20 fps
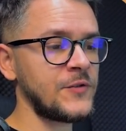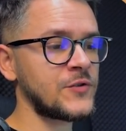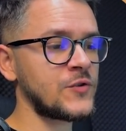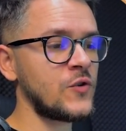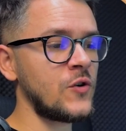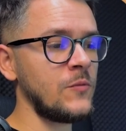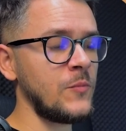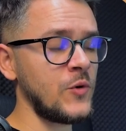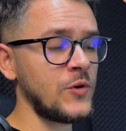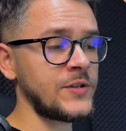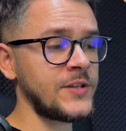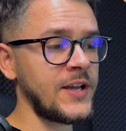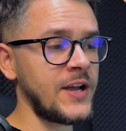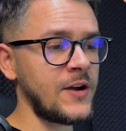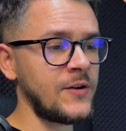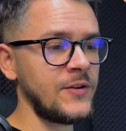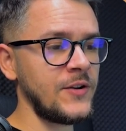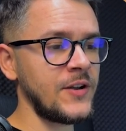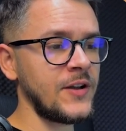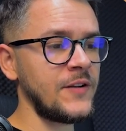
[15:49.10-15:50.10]
you scroll more
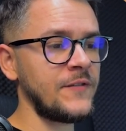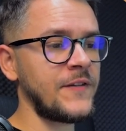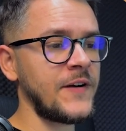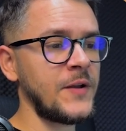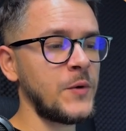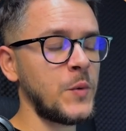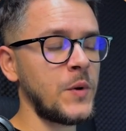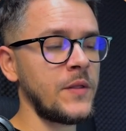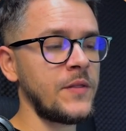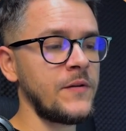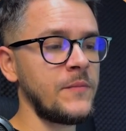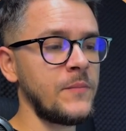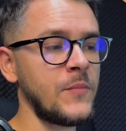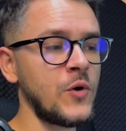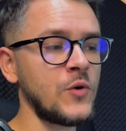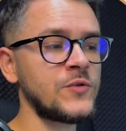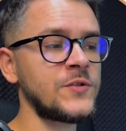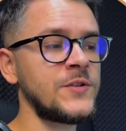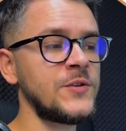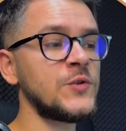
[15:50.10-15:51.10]
down, you're going to find one of the
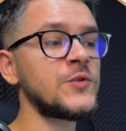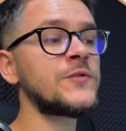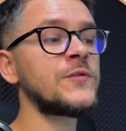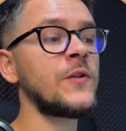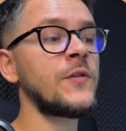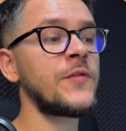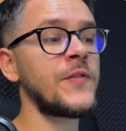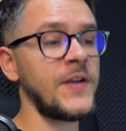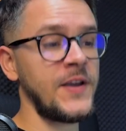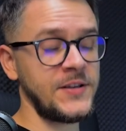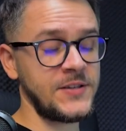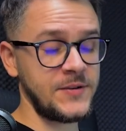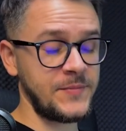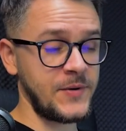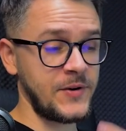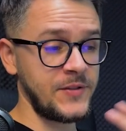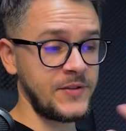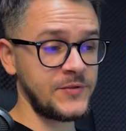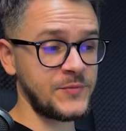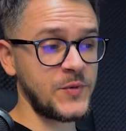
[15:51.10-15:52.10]
most useful things
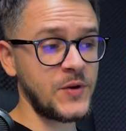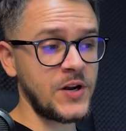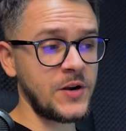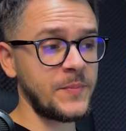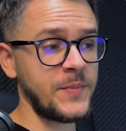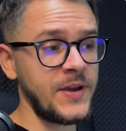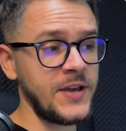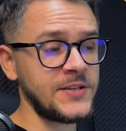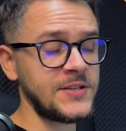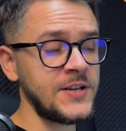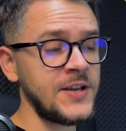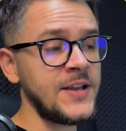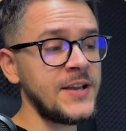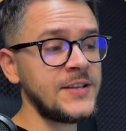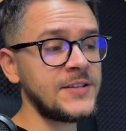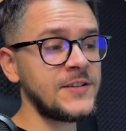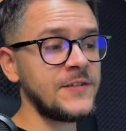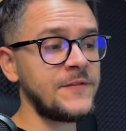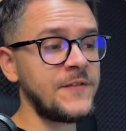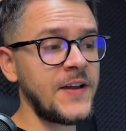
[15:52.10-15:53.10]
about this product page
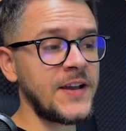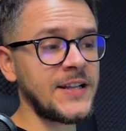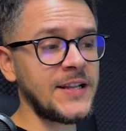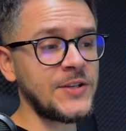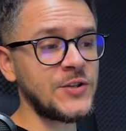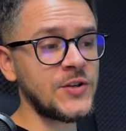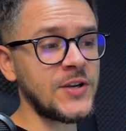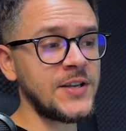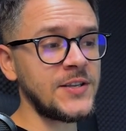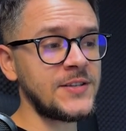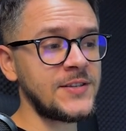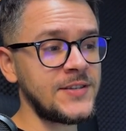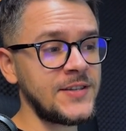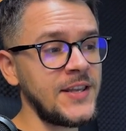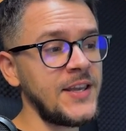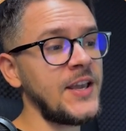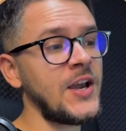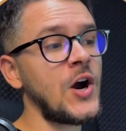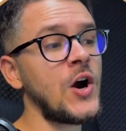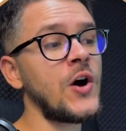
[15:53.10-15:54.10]
is the fact that you can
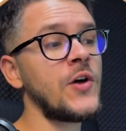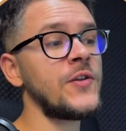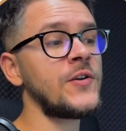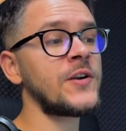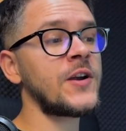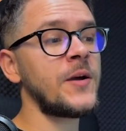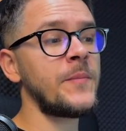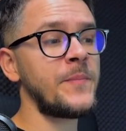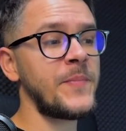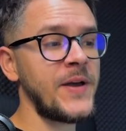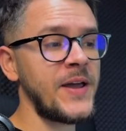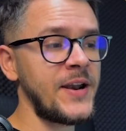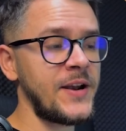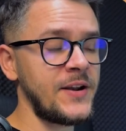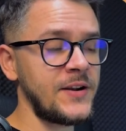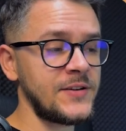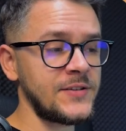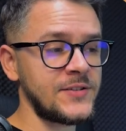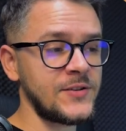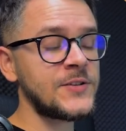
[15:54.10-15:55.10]
see other
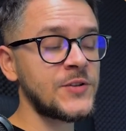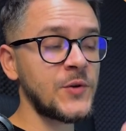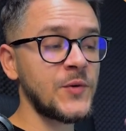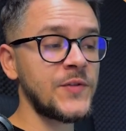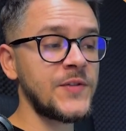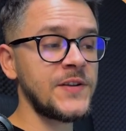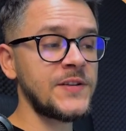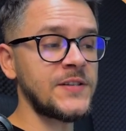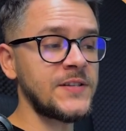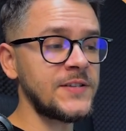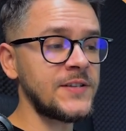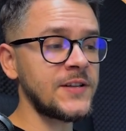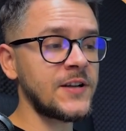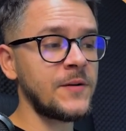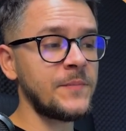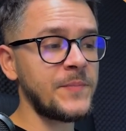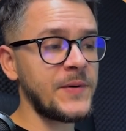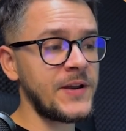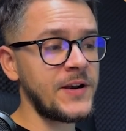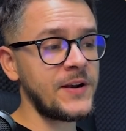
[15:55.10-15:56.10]
competitors. So this is the
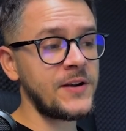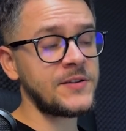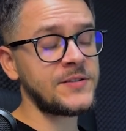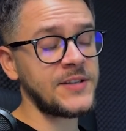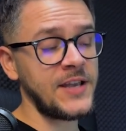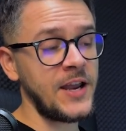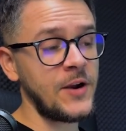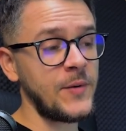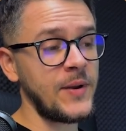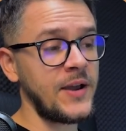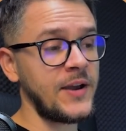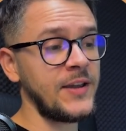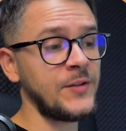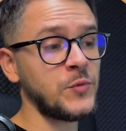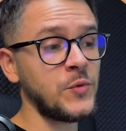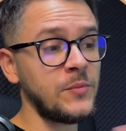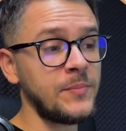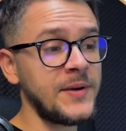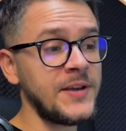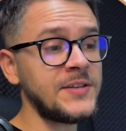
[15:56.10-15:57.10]
competitors area. It
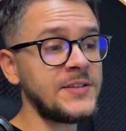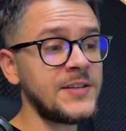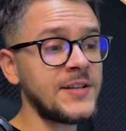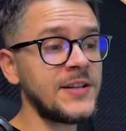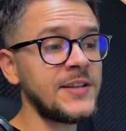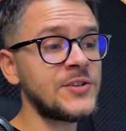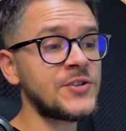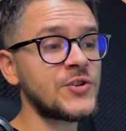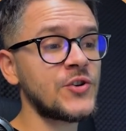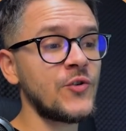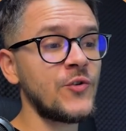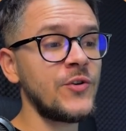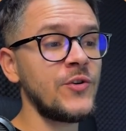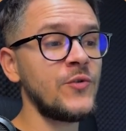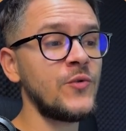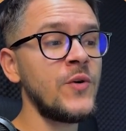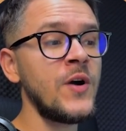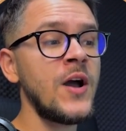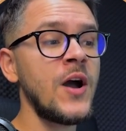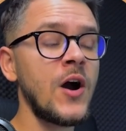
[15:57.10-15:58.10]
will basically show
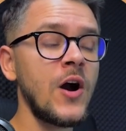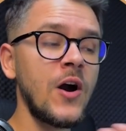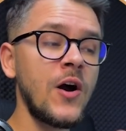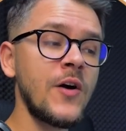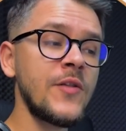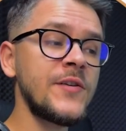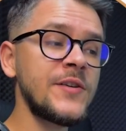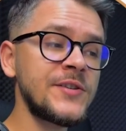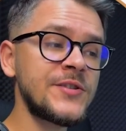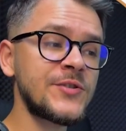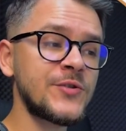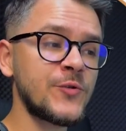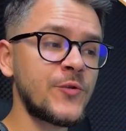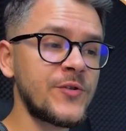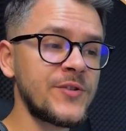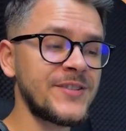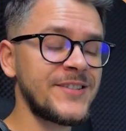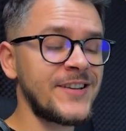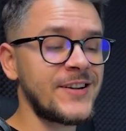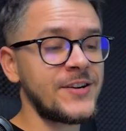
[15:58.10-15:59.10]
you other
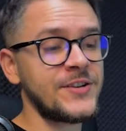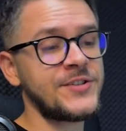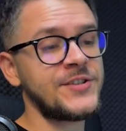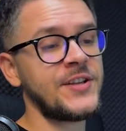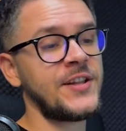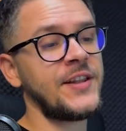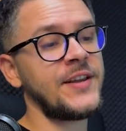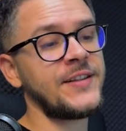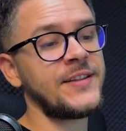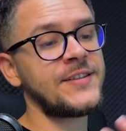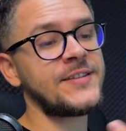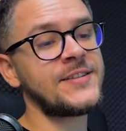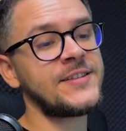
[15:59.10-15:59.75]
stores that are selling the